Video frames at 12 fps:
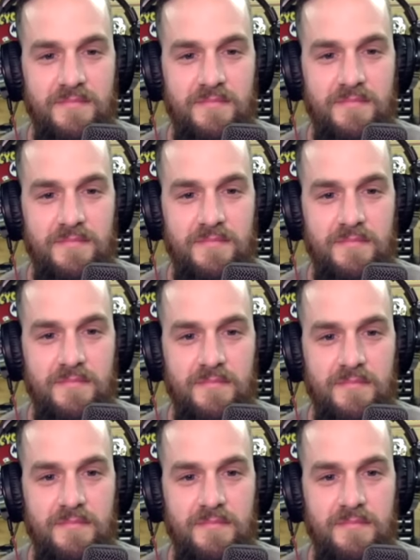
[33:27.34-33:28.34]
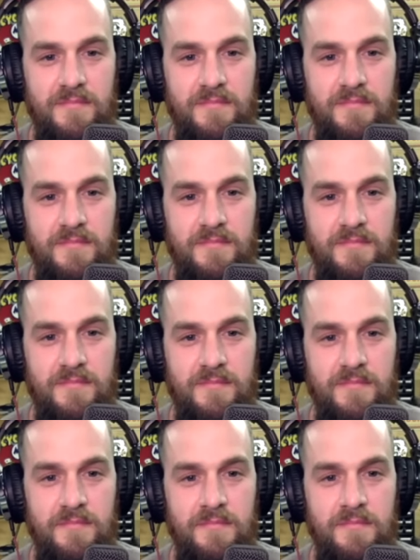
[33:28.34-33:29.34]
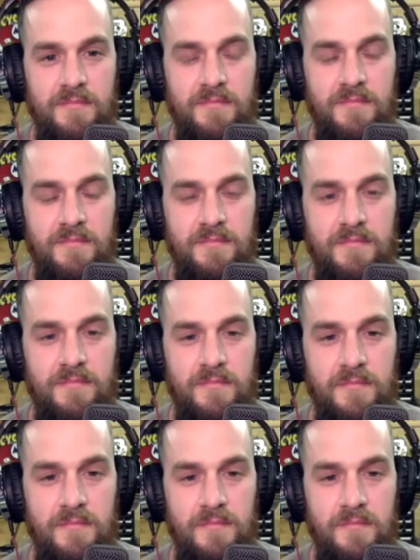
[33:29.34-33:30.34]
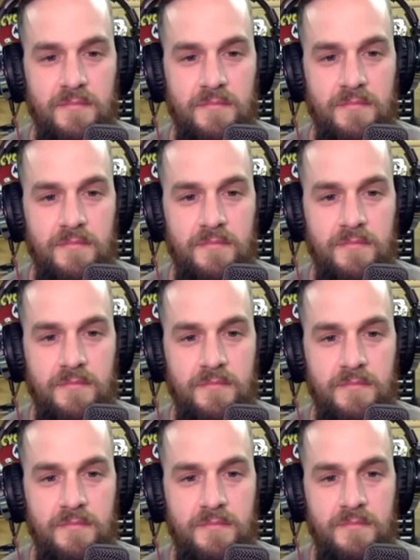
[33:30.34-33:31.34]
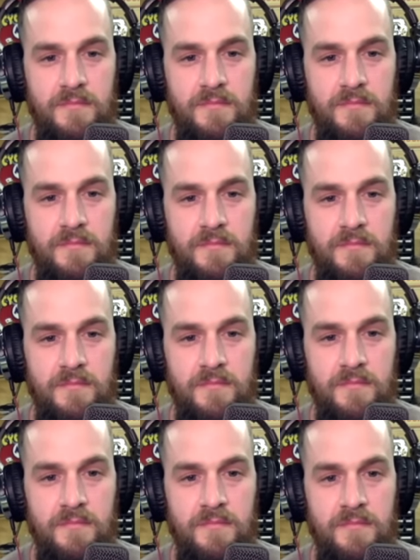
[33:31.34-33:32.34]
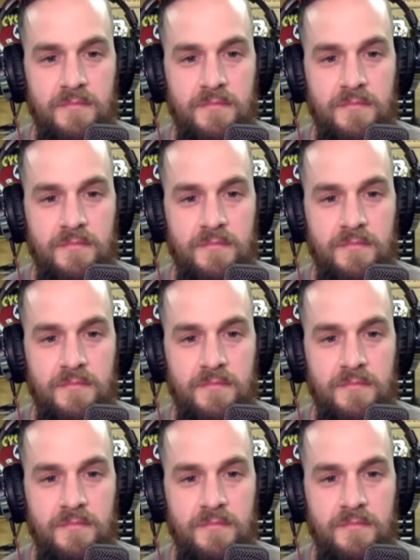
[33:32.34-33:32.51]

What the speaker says: (not speaking)